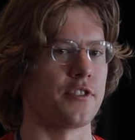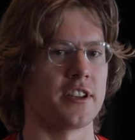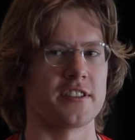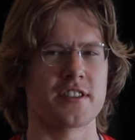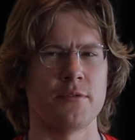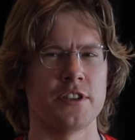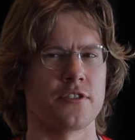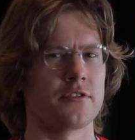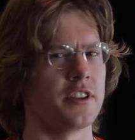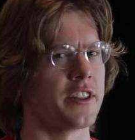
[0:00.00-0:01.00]
for things that we
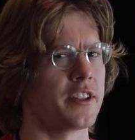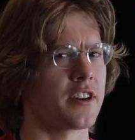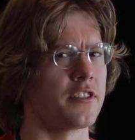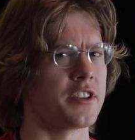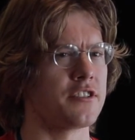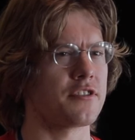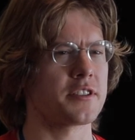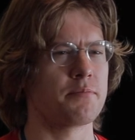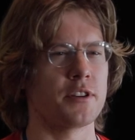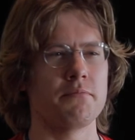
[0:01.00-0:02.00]
don't really think are
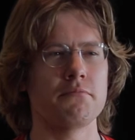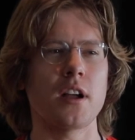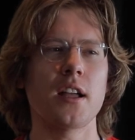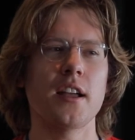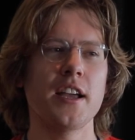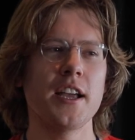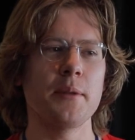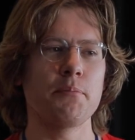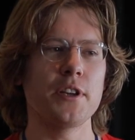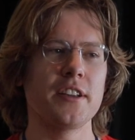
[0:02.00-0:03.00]
dangerous, but
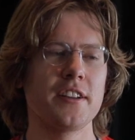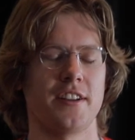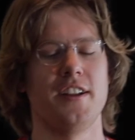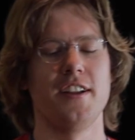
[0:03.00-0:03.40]
might be.